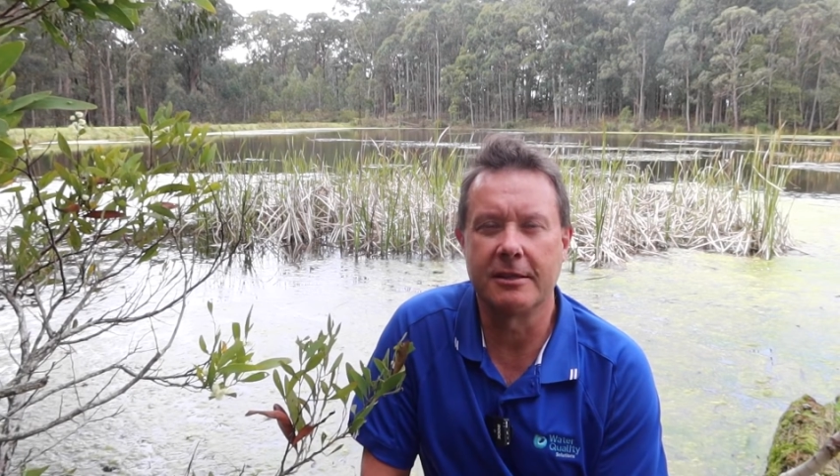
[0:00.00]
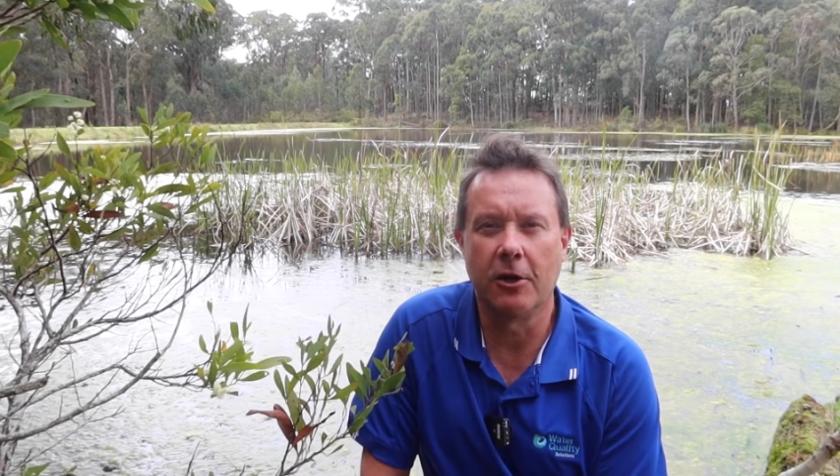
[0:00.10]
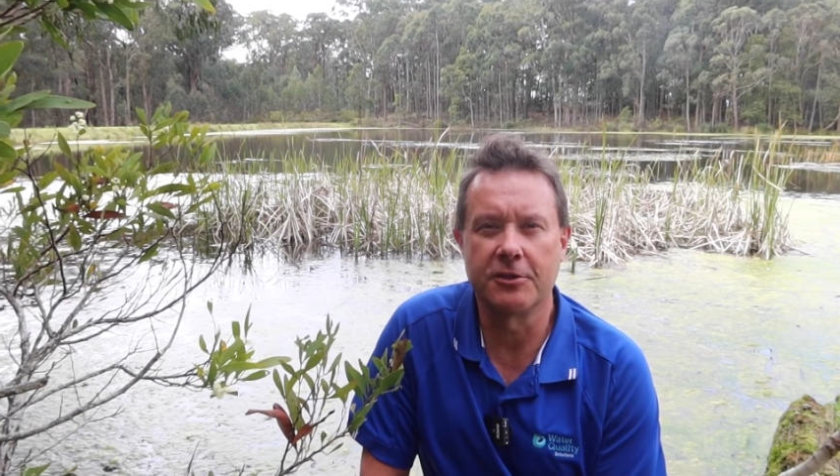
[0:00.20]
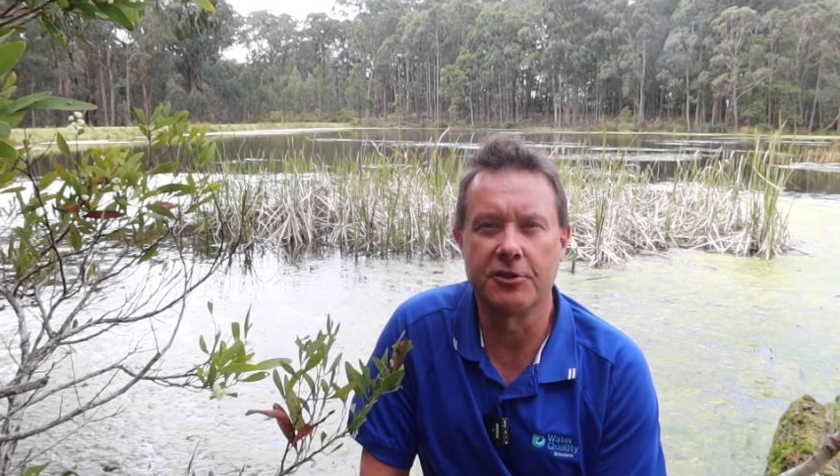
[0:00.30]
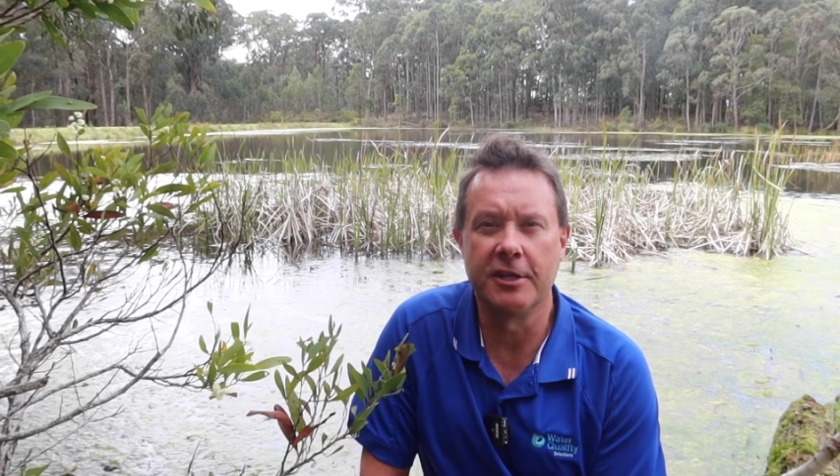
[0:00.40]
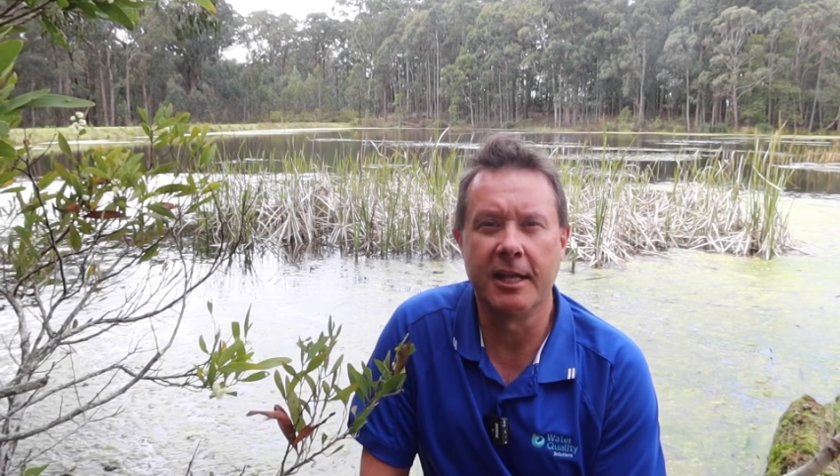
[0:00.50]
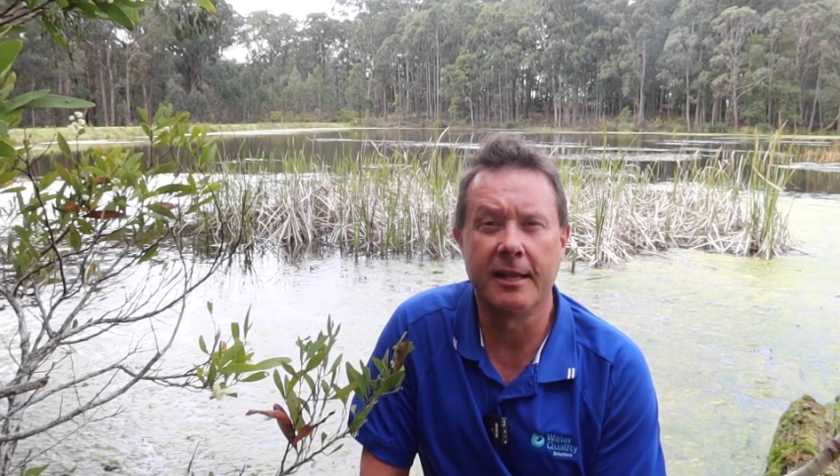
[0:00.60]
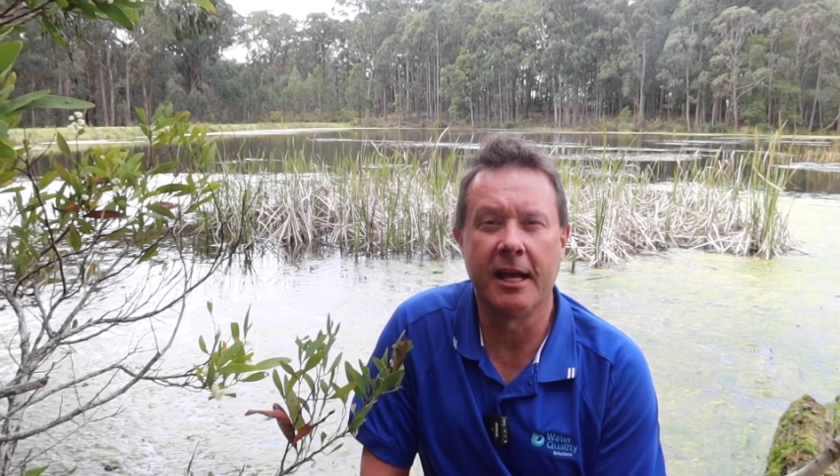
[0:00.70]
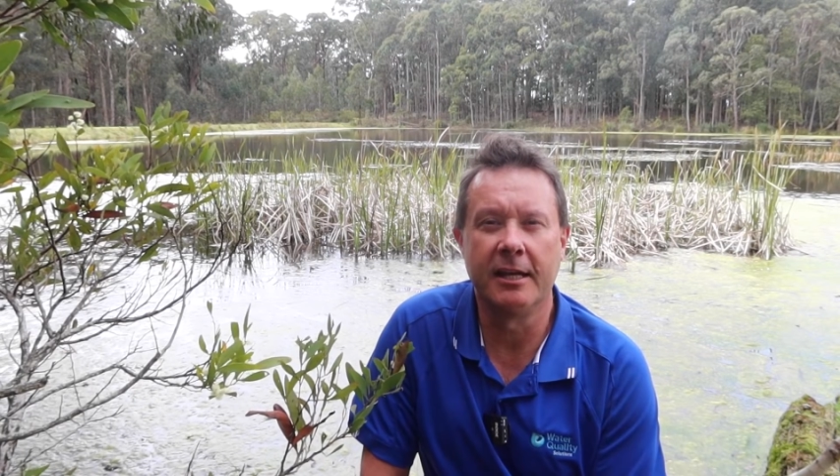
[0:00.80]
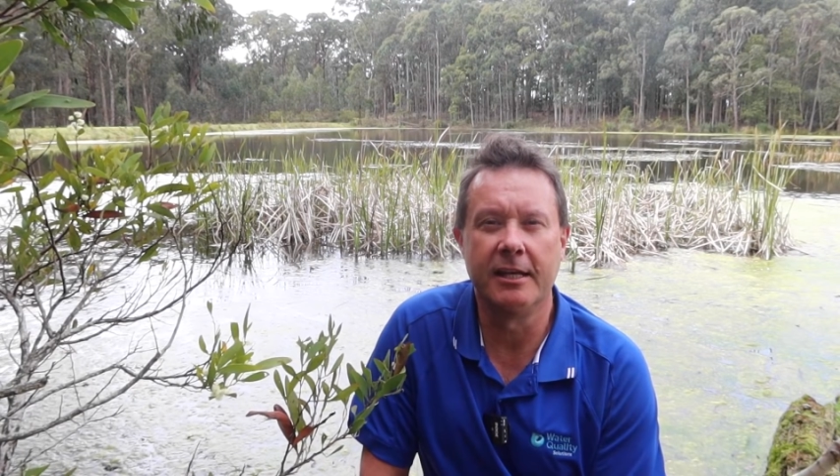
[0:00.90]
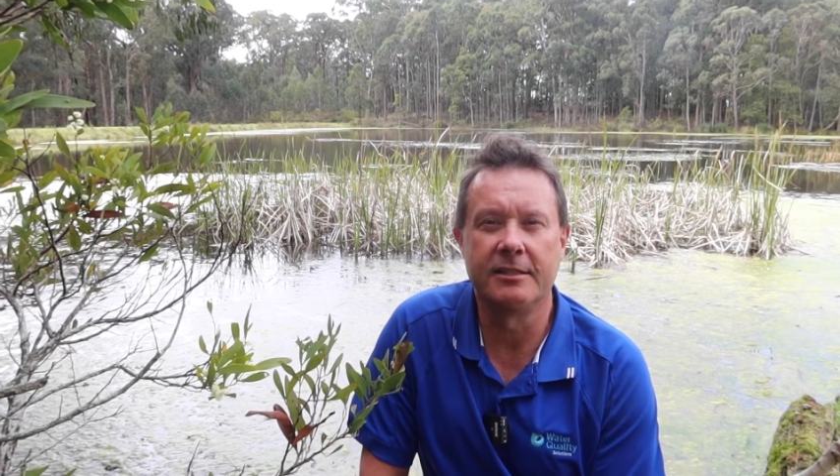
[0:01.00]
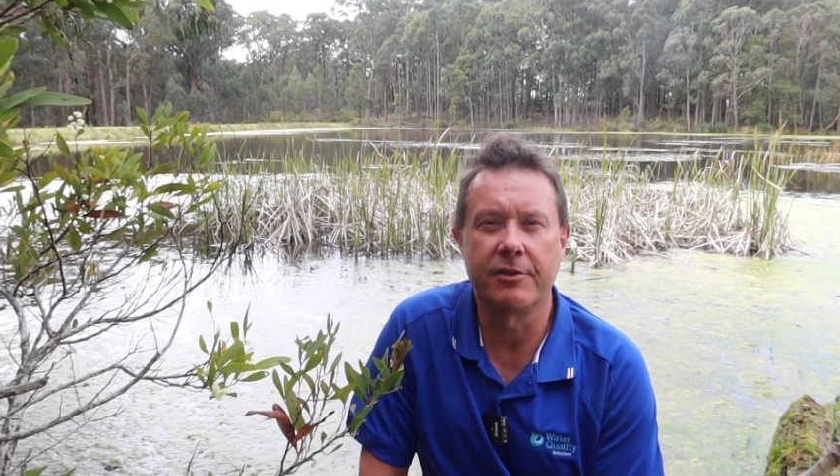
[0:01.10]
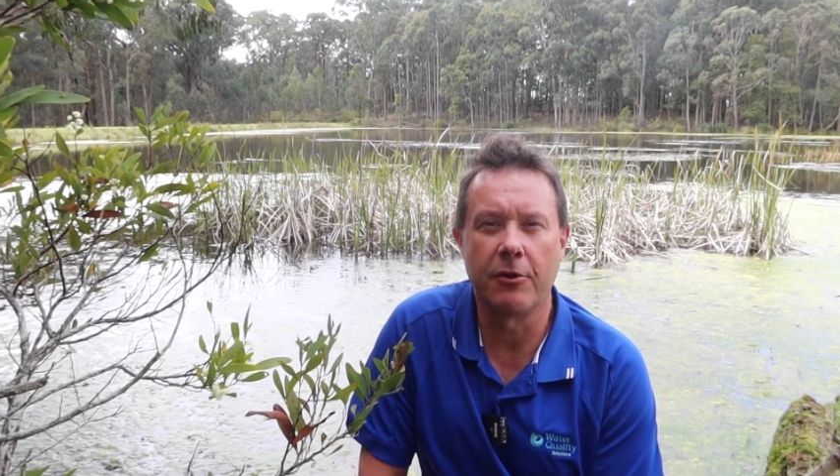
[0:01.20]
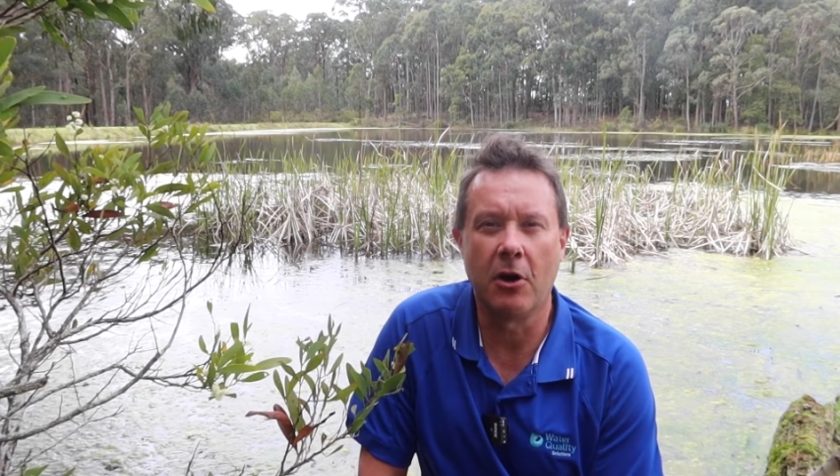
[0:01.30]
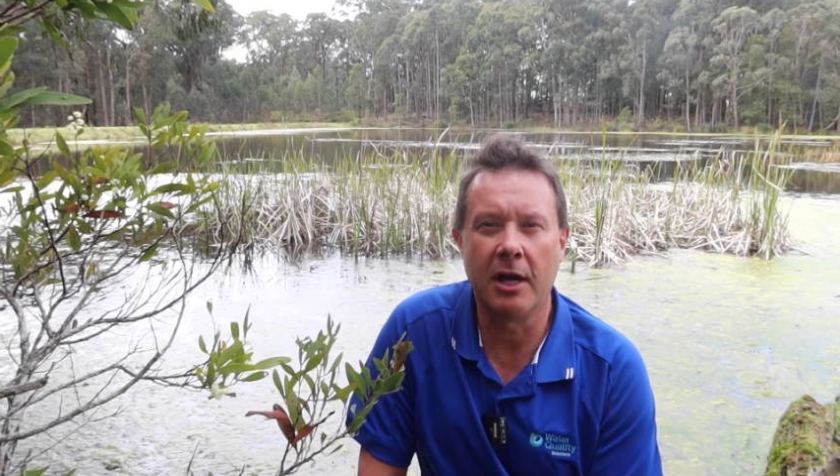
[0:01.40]
the oxygen that they need to
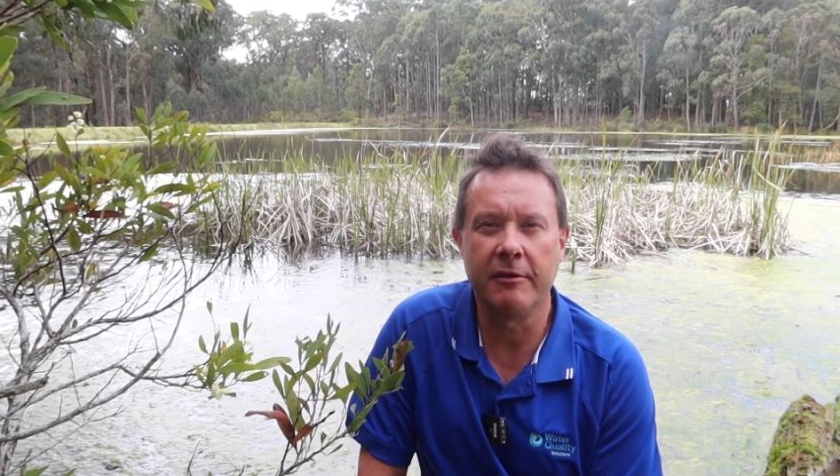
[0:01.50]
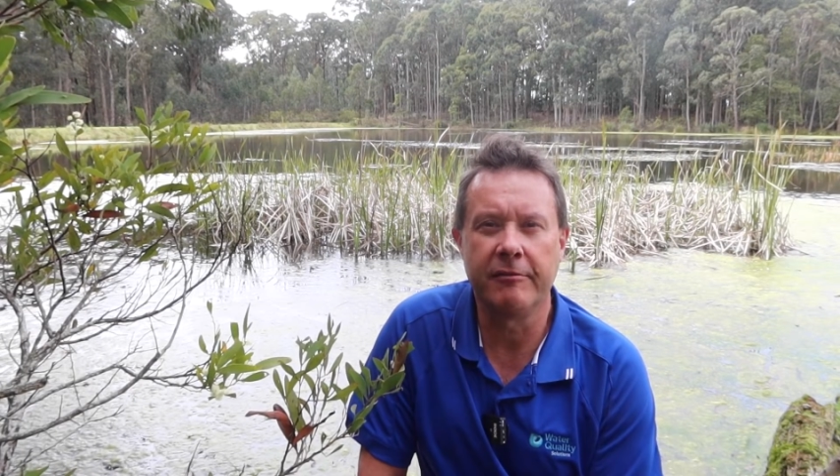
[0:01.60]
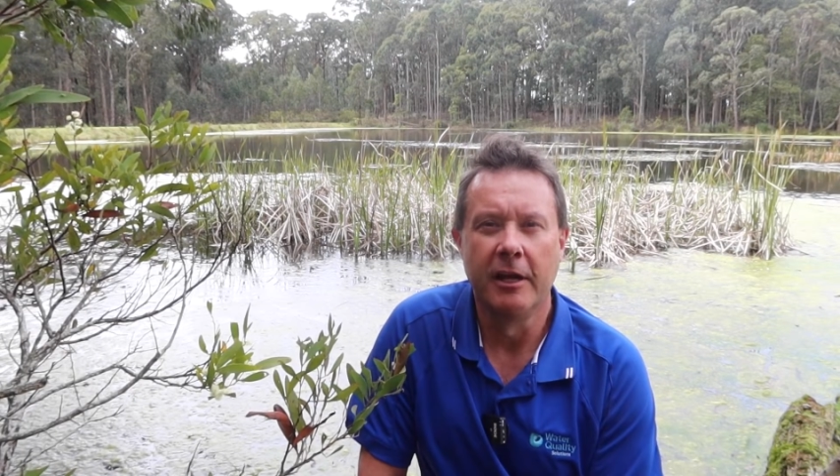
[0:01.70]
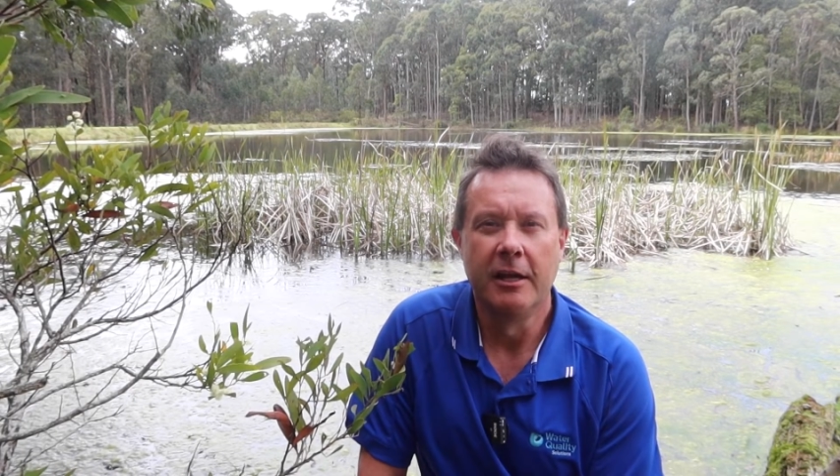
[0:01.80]
thrive.